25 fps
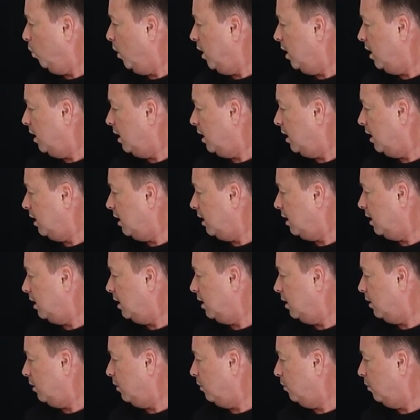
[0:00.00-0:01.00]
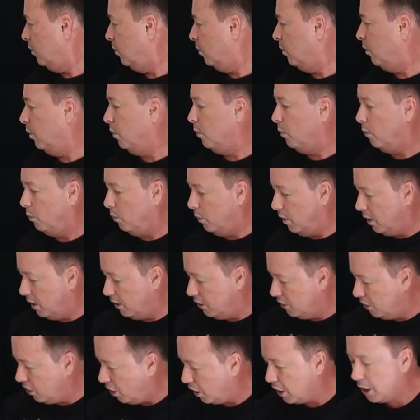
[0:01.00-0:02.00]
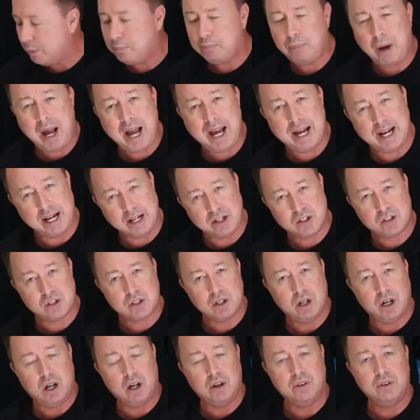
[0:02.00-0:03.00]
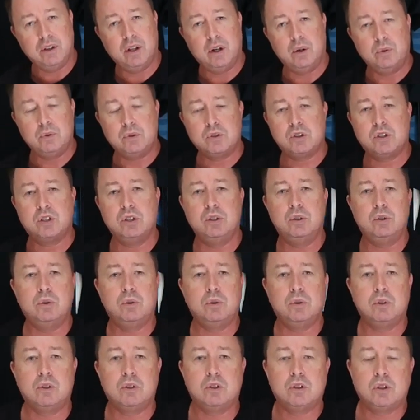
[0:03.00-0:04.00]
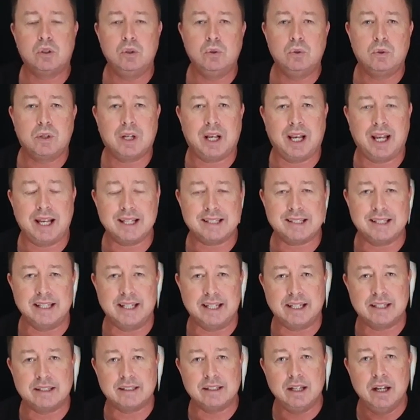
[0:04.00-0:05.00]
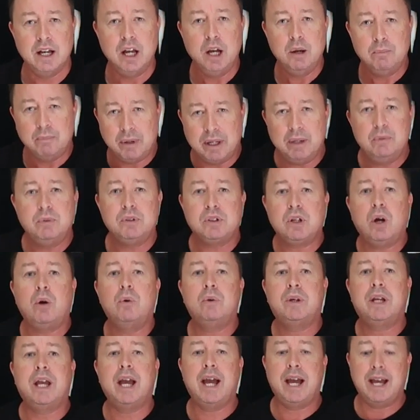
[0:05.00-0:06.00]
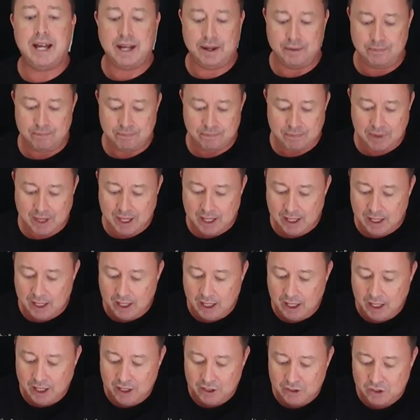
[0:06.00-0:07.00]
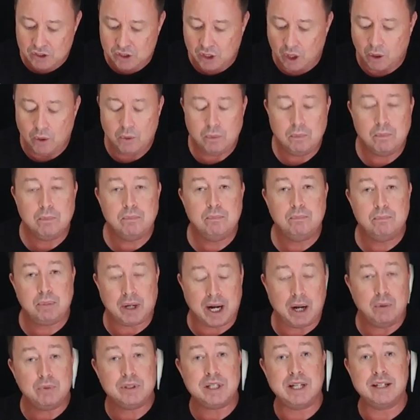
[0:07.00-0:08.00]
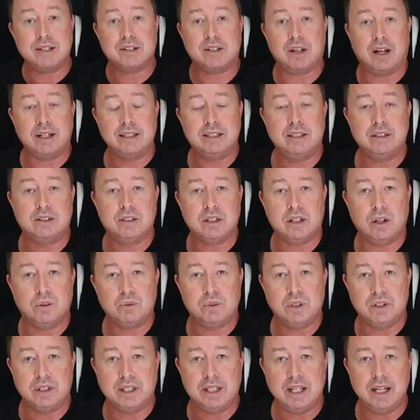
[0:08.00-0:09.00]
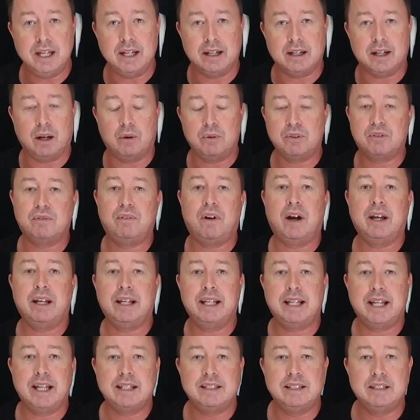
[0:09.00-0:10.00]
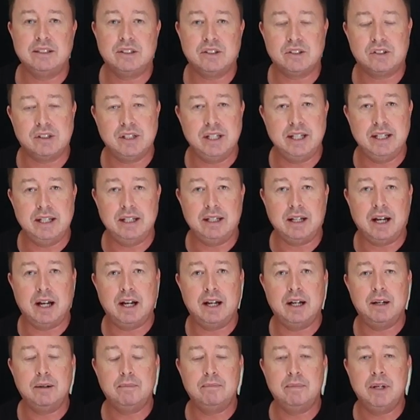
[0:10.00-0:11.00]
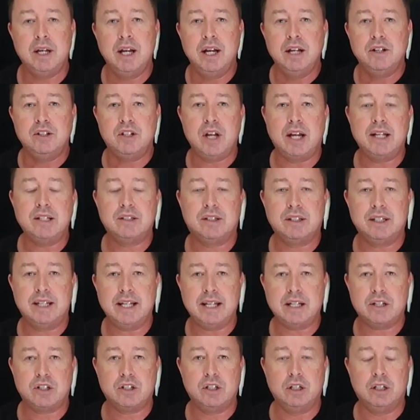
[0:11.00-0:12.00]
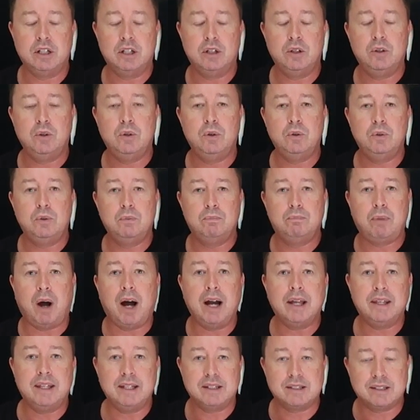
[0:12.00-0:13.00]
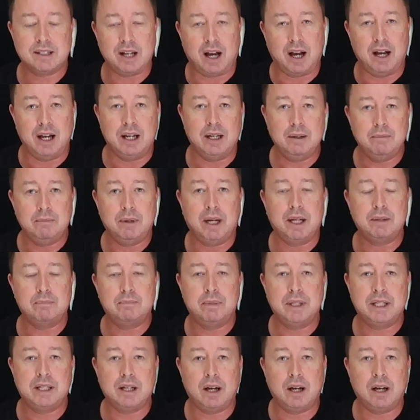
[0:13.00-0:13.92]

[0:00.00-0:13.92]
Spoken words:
were not a patch on those two classics, but it was okay. So, but I was excited to go to the gig. I was finally getting to see Jane's Addiction, who by this time had